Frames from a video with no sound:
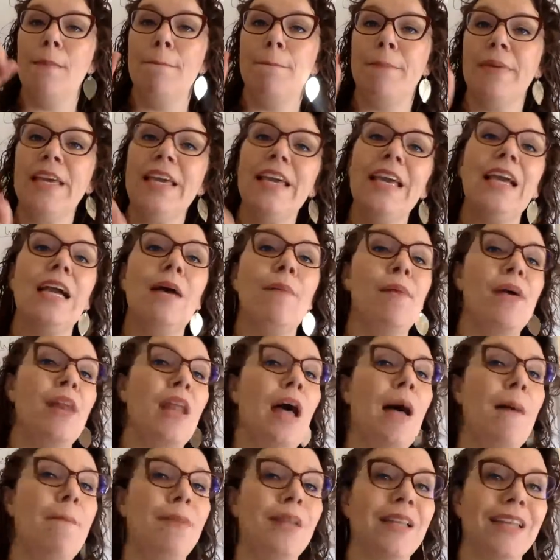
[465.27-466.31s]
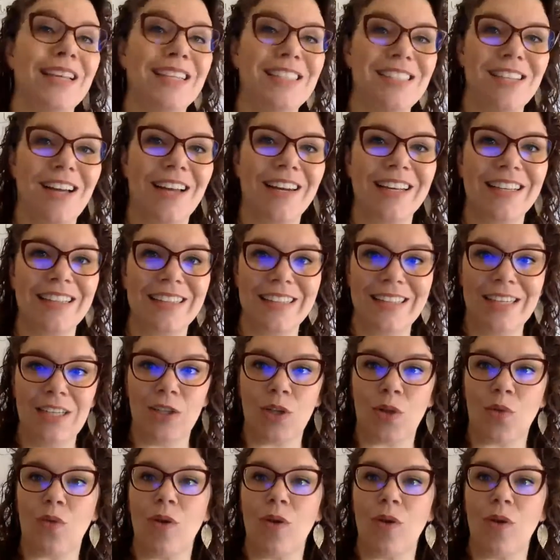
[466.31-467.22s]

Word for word: being a monopoly is not illegal.